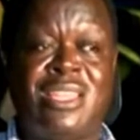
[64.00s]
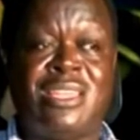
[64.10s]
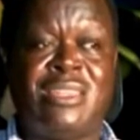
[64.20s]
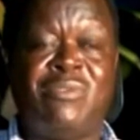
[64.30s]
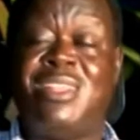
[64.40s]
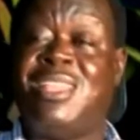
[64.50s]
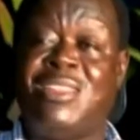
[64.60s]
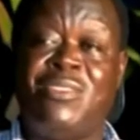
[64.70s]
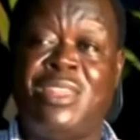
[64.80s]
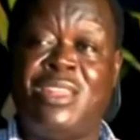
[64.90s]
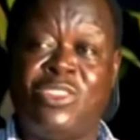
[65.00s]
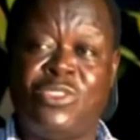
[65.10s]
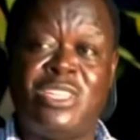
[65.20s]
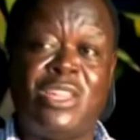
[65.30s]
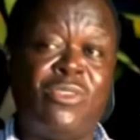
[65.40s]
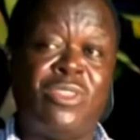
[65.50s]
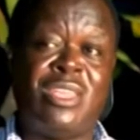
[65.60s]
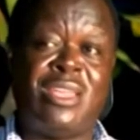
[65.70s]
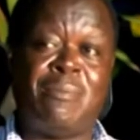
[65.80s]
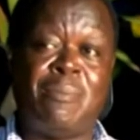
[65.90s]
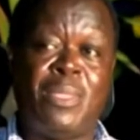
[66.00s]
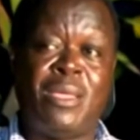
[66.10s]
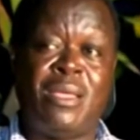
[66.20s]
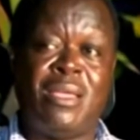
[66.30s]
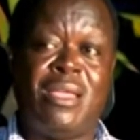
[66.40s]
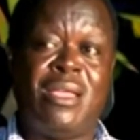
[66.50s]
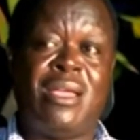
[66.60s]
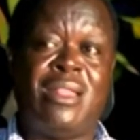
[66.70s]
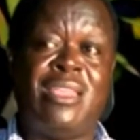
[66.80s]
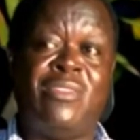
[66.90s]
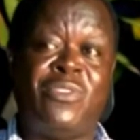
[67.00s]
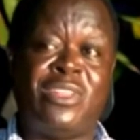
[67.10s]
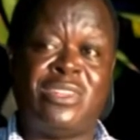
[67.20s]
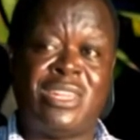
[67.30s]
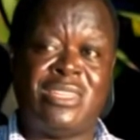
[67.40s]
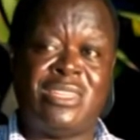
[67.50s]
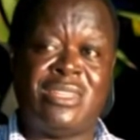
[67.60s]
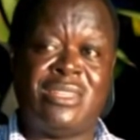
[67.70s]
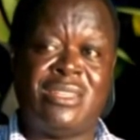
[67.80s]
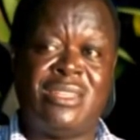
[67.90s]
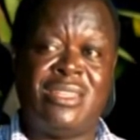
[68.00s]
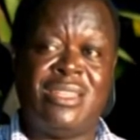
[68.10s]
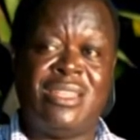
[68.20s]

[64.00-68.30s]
realize that even the resources are not there, the infrastructure.